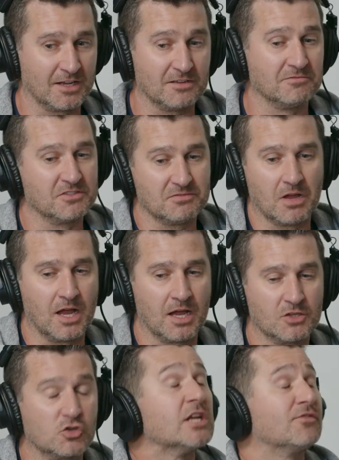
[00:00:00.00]
can
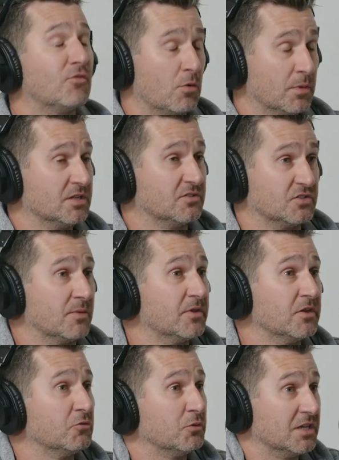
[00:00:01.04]
transform it to
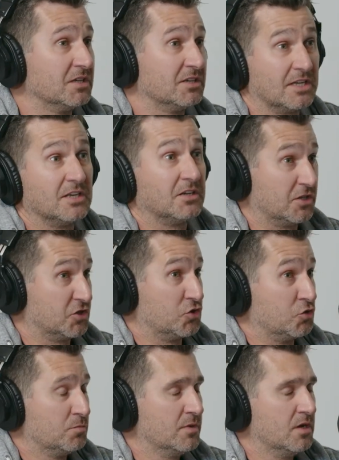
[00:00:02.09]
something that we can
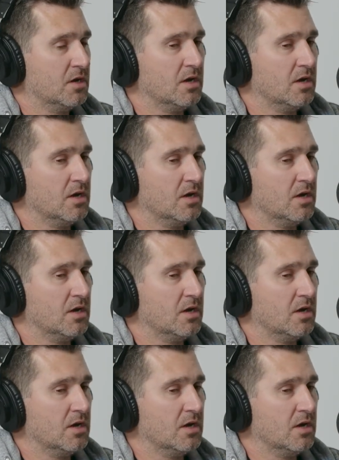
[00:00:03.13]
consume.